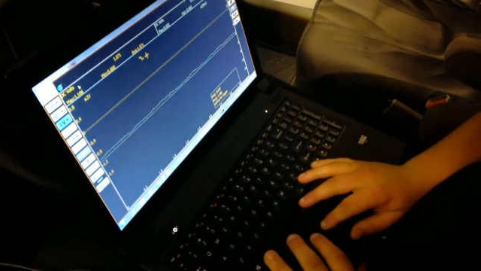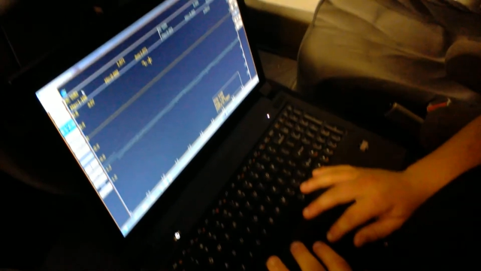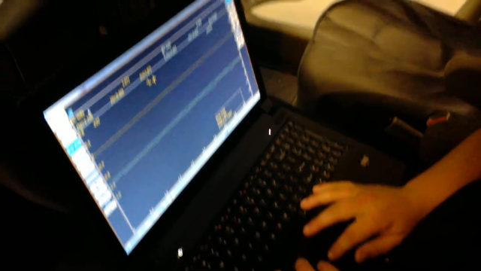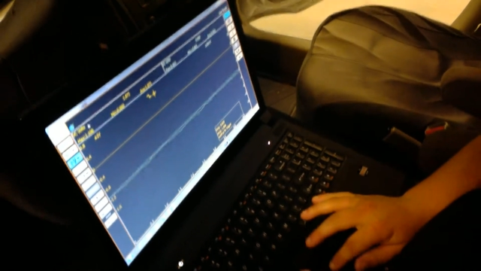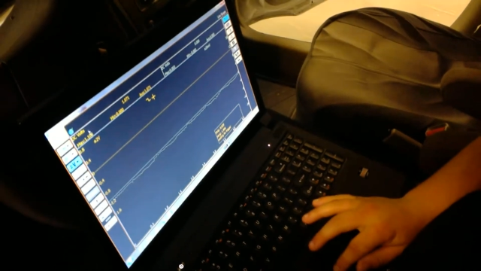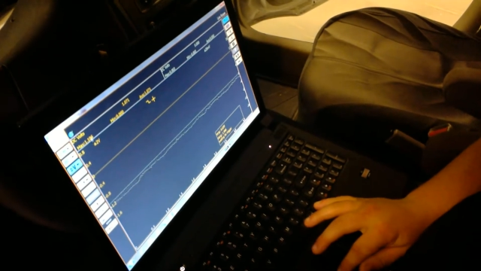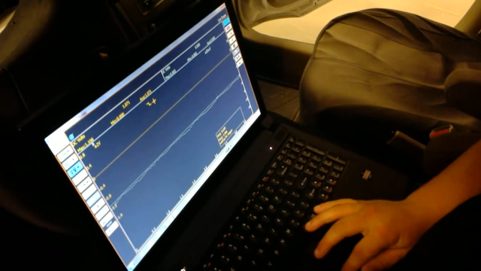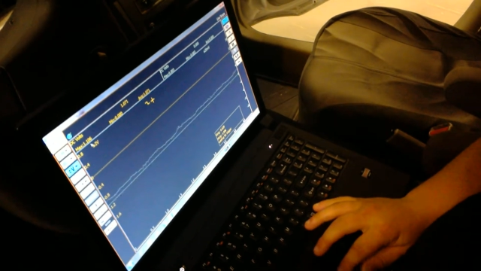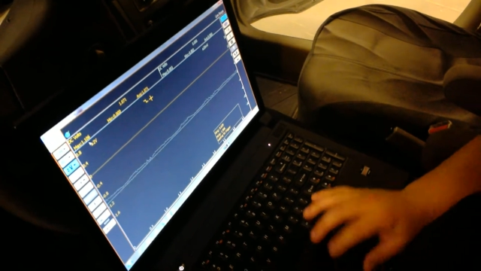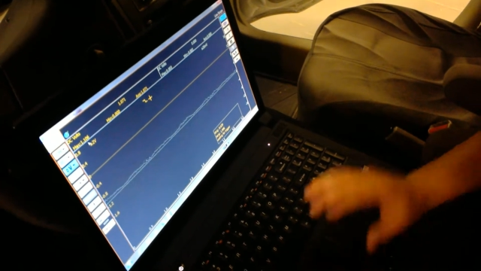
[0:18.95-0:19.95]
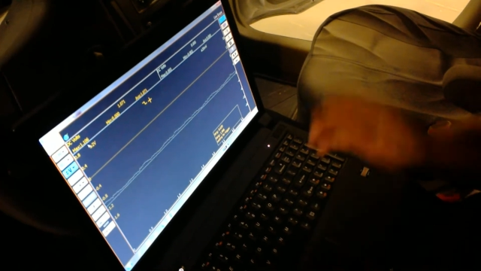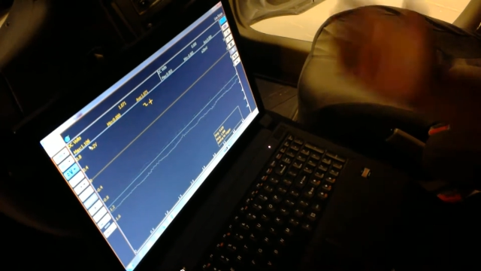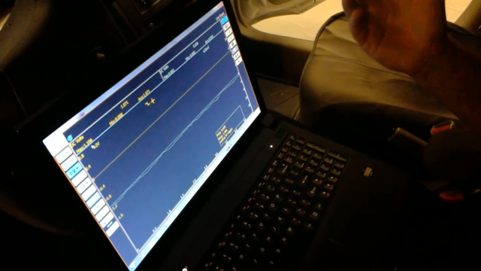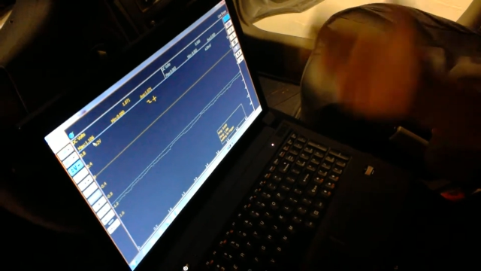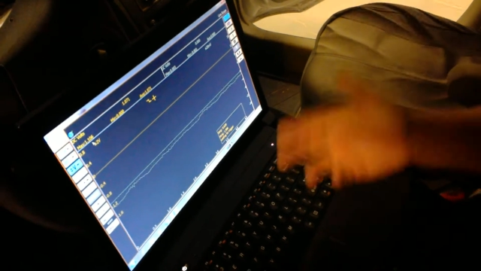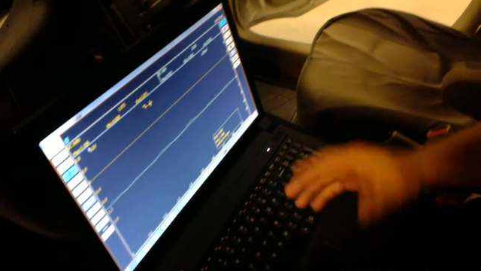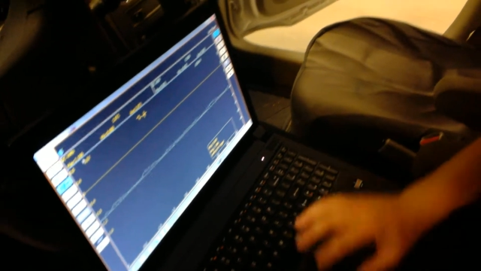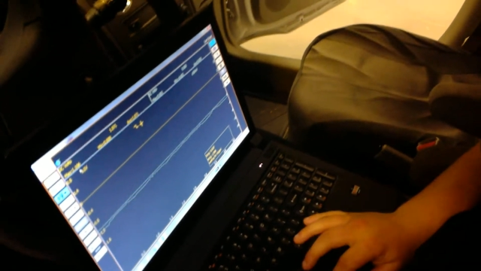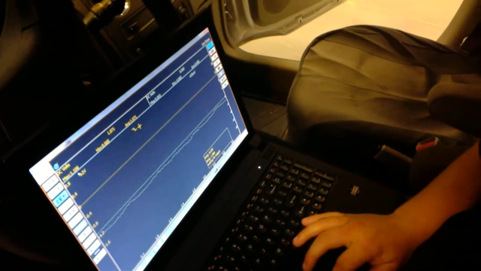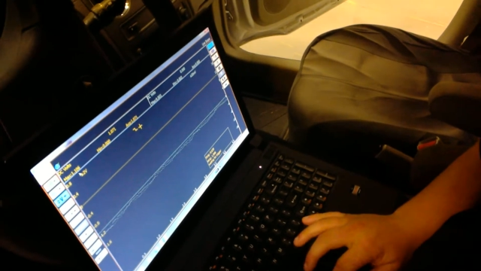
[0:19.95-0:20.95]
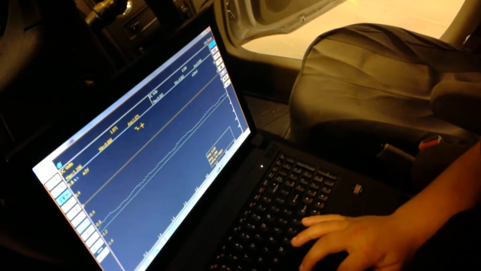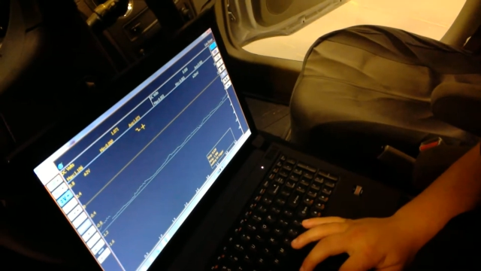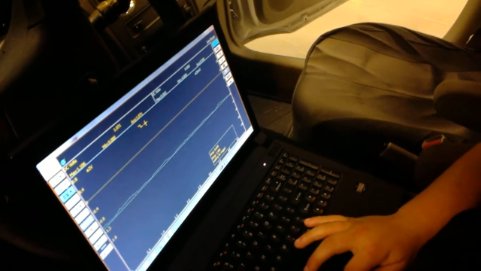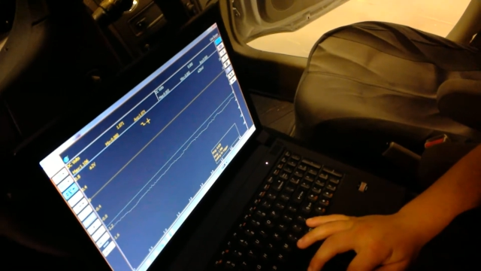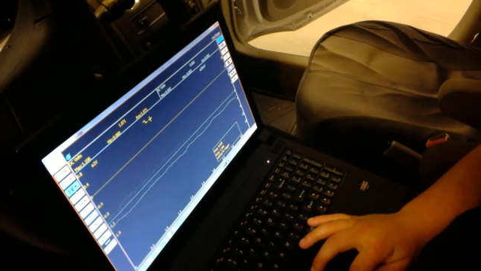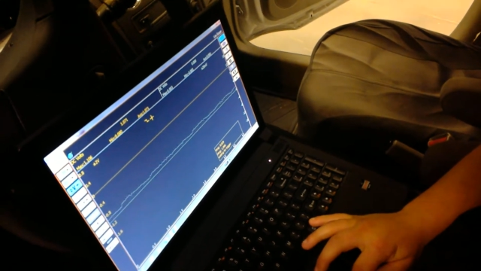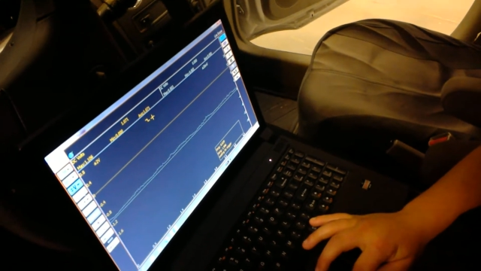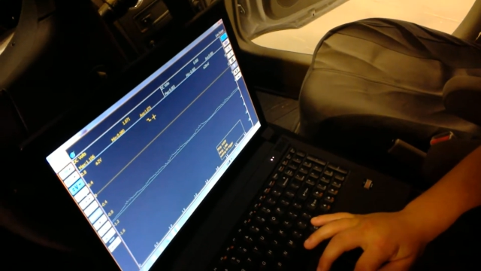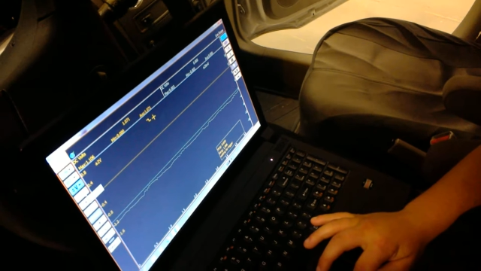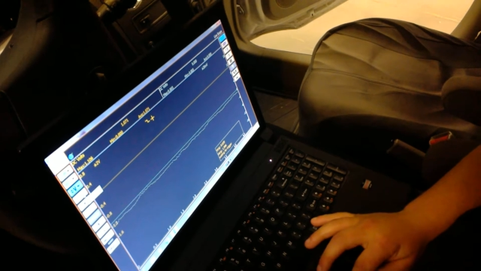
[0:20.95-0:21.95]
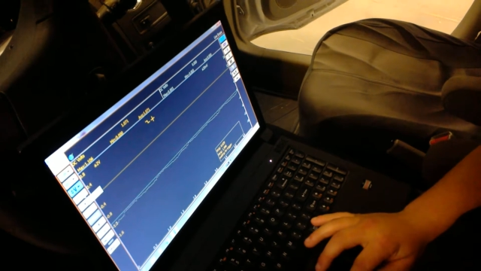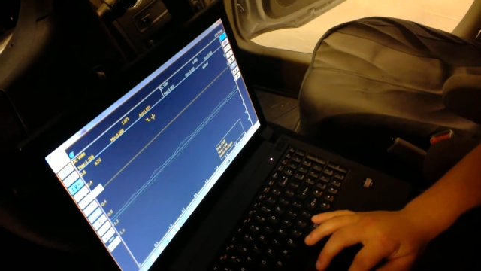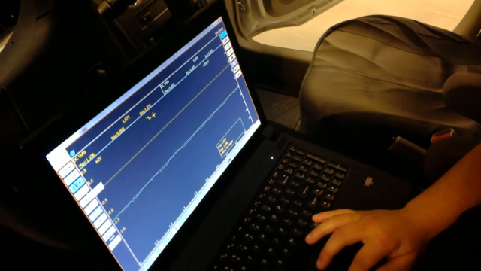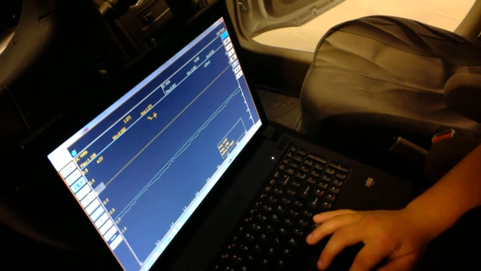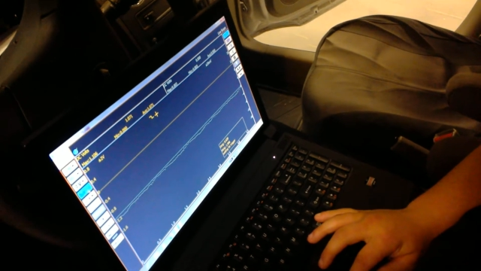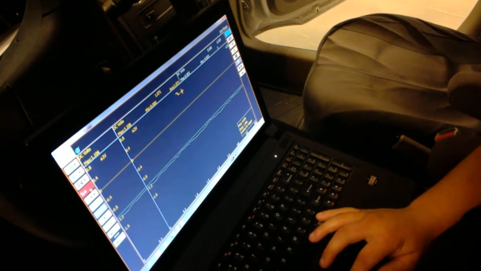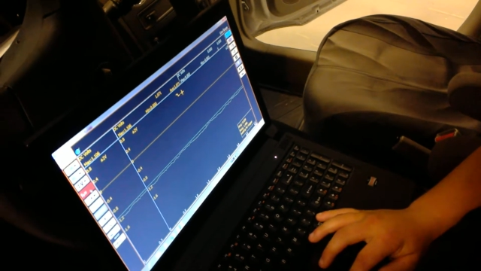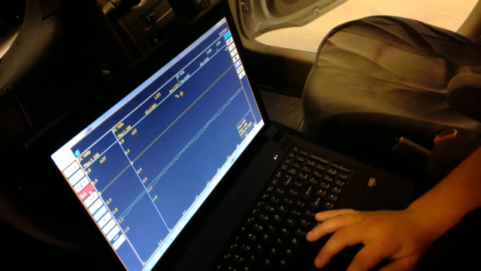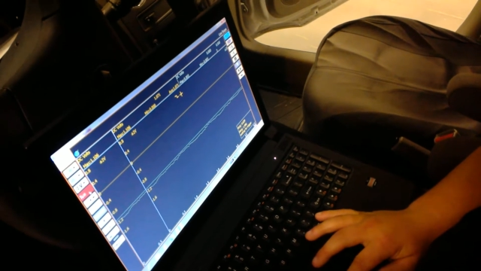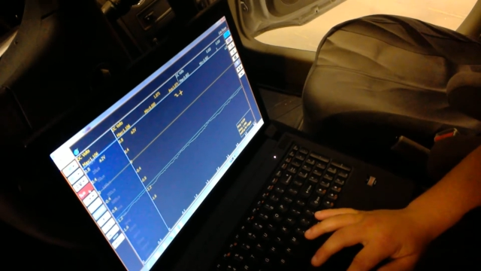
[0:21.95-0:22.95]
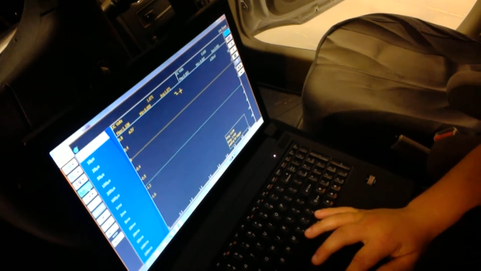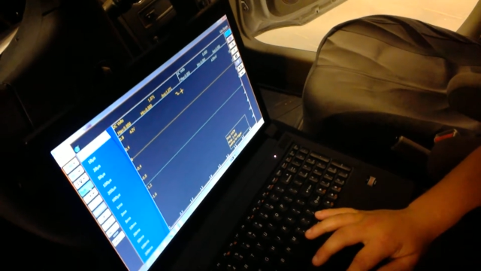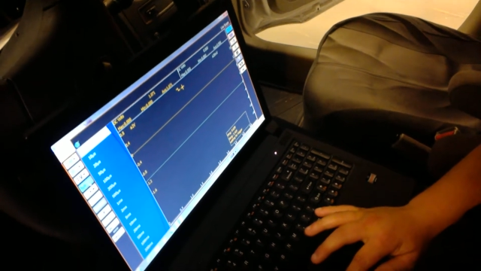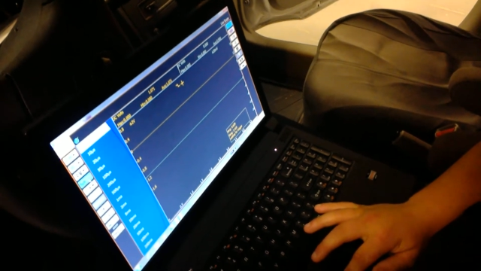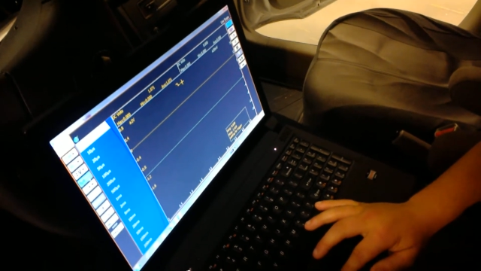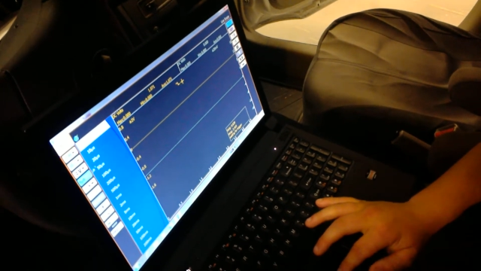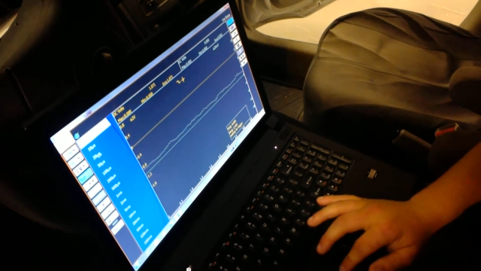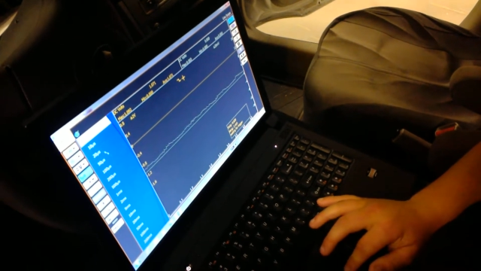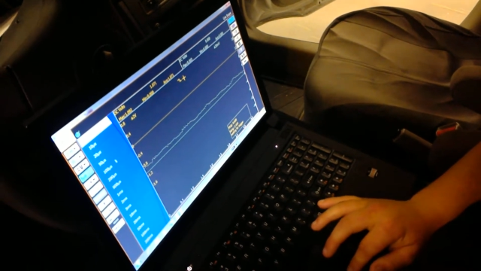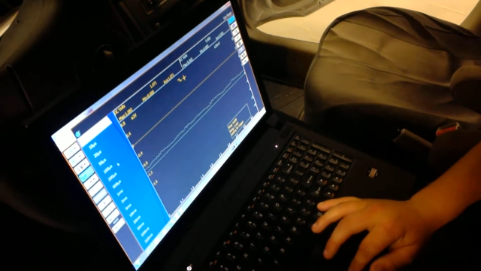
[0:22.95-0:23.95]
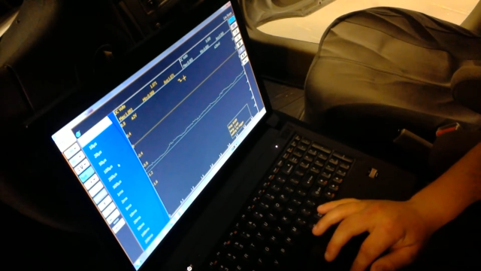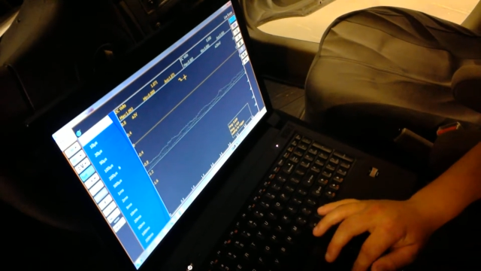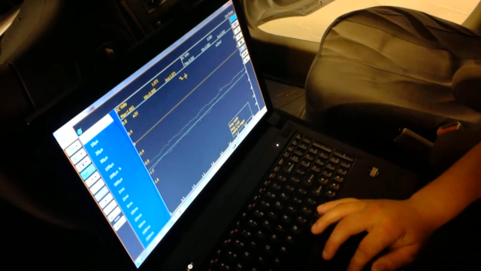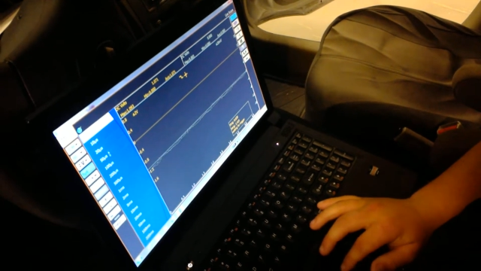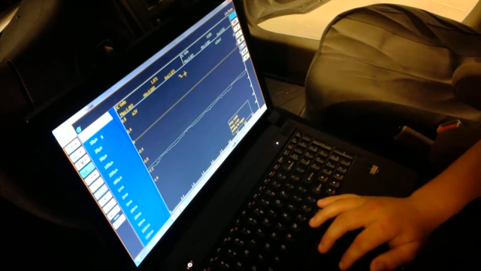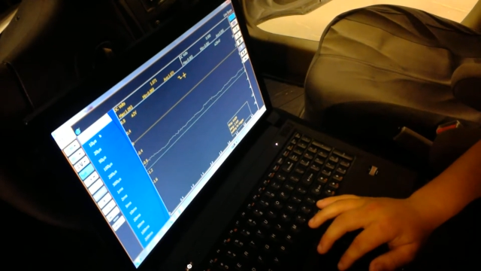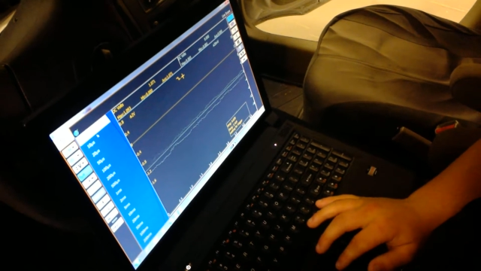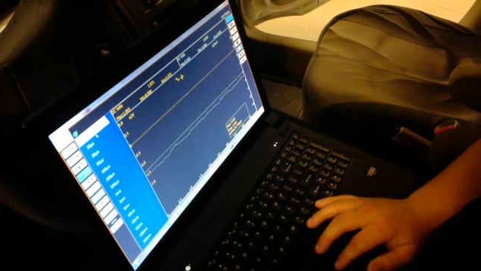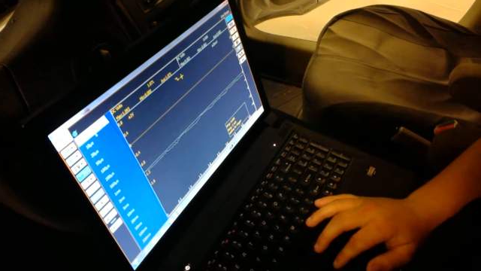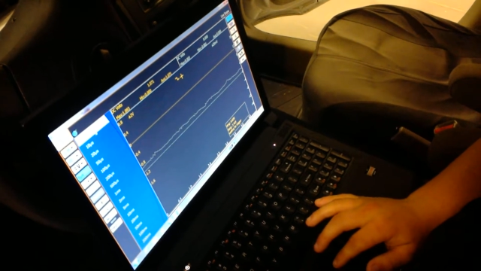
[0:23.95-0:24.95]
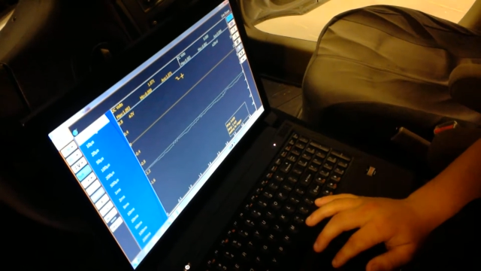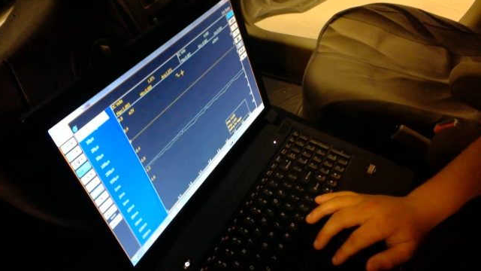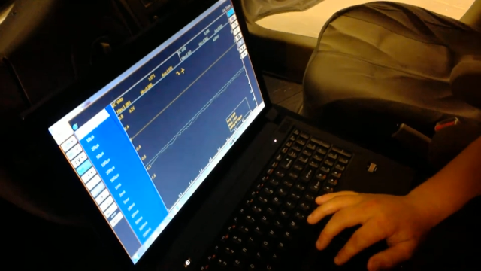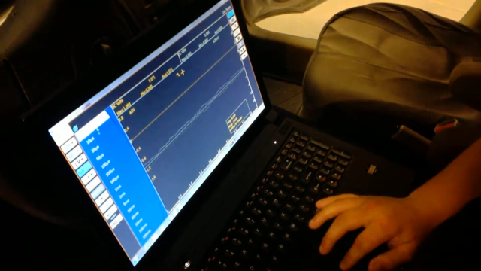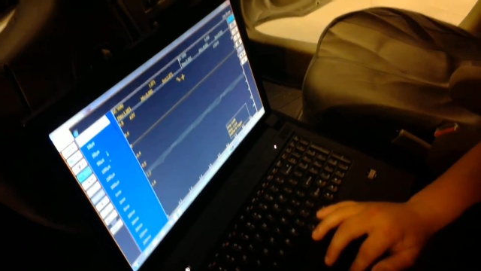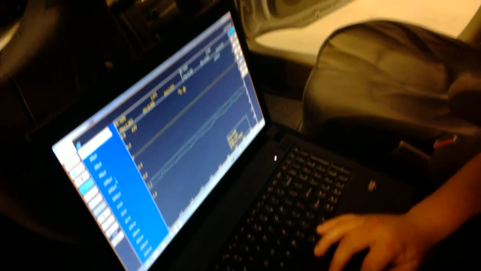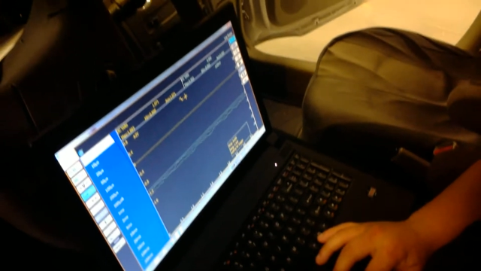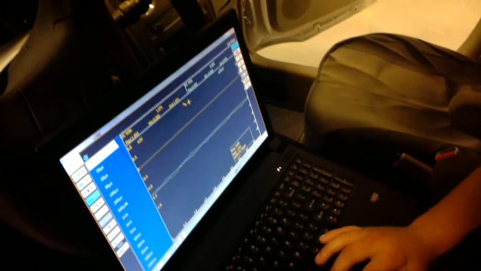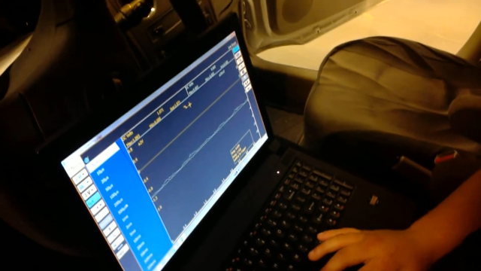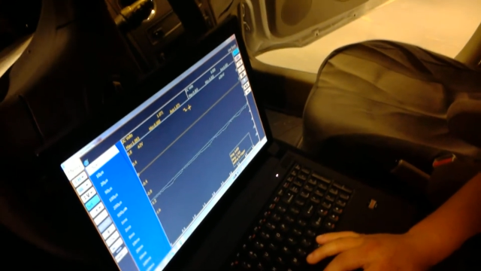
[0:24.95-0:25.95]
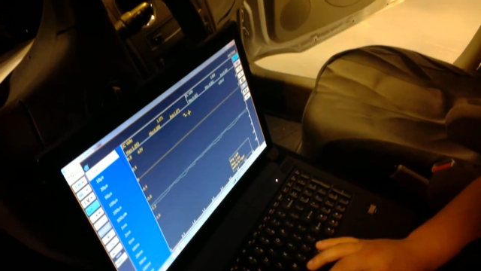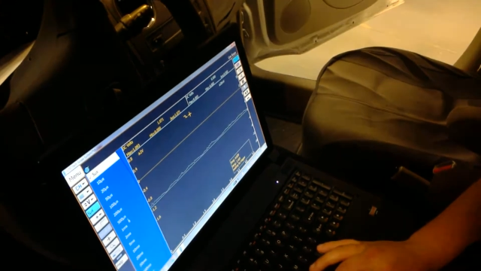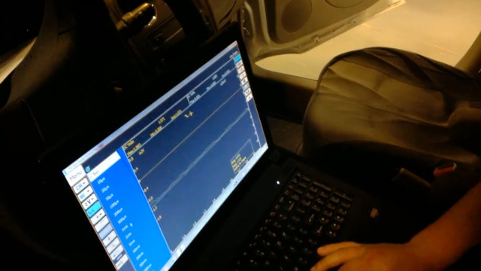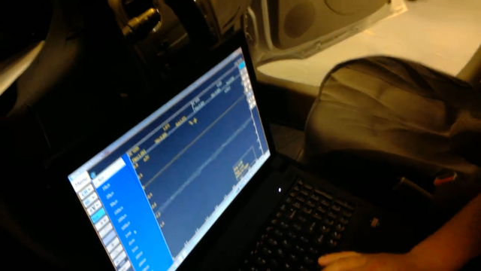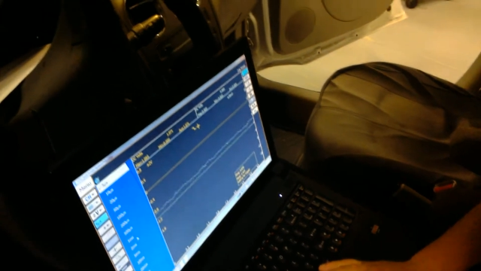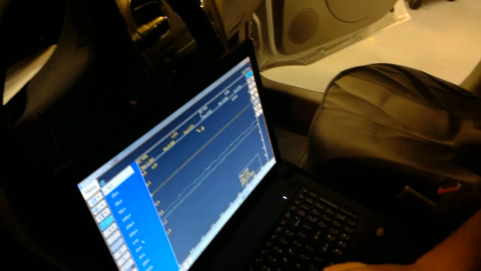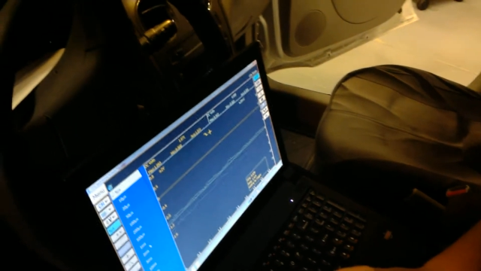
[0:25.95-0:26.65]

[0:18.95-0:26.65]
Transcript: [unreadable: no face in view]